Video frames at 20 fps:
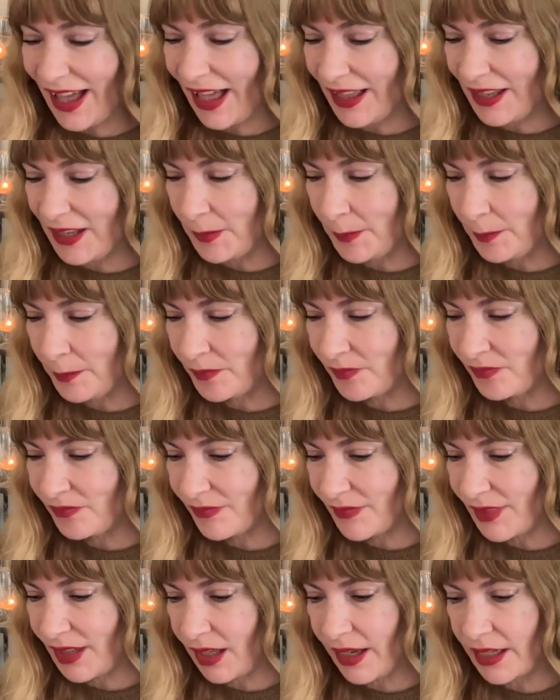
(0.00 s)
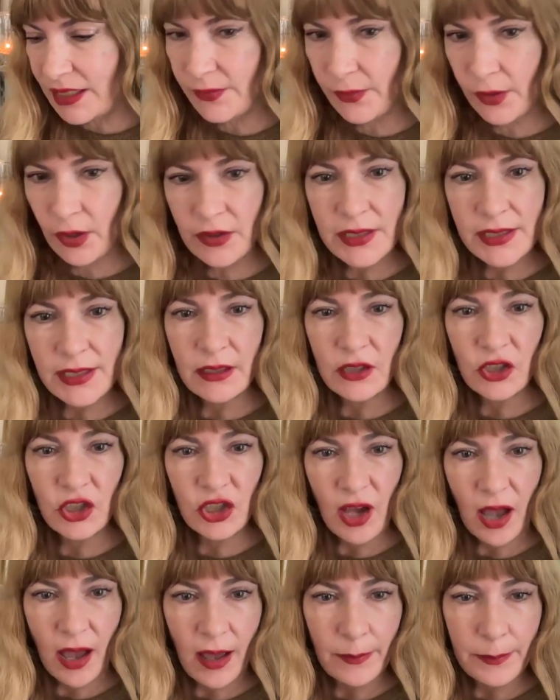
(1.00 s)
Um, as far as the
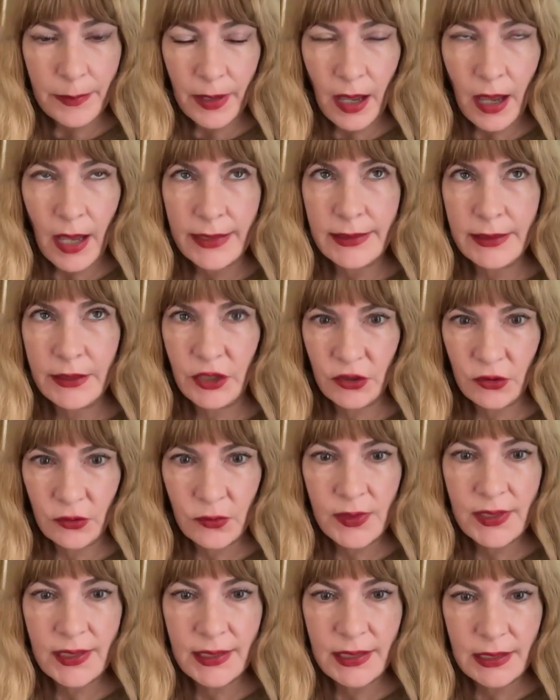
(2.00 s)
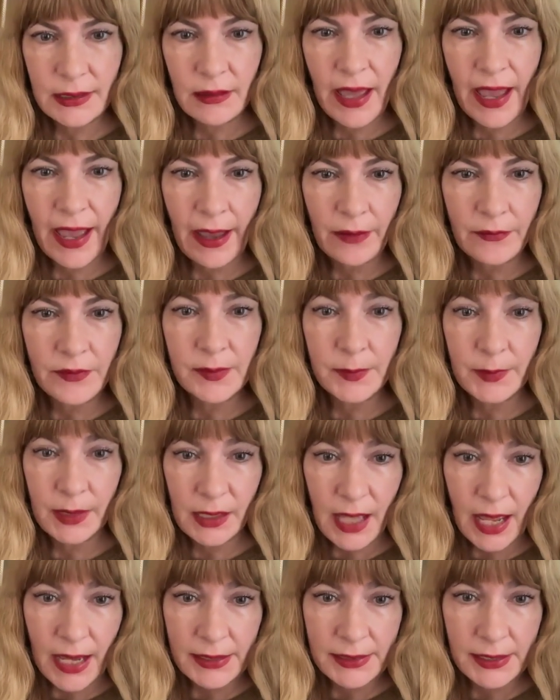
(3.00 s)
shop, I do still have some
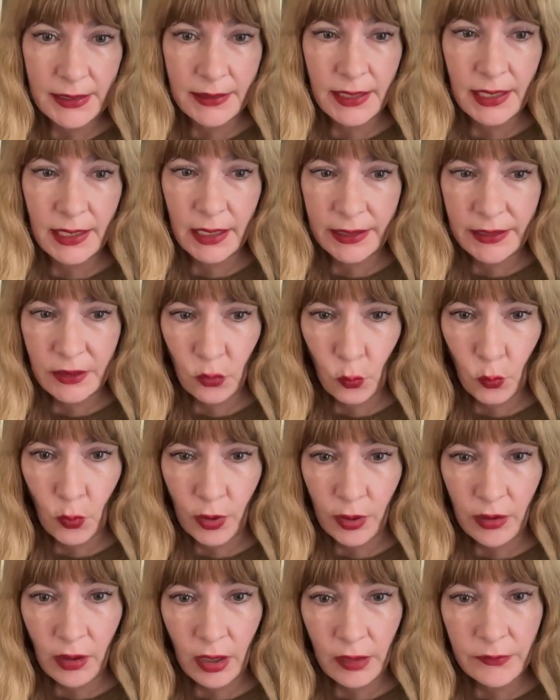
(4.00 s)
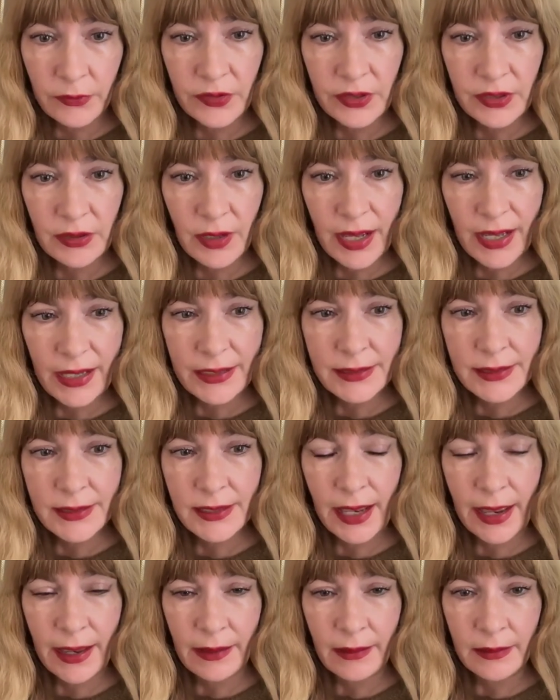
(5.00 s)
classes I'd like to work on for you
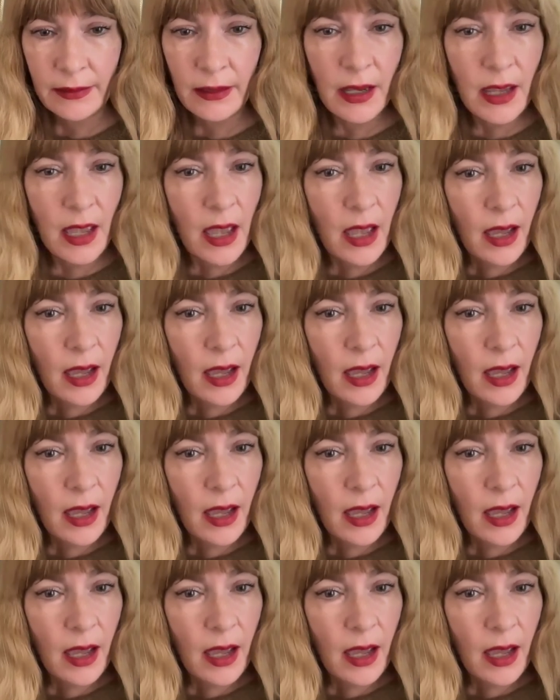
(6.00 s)
guys, and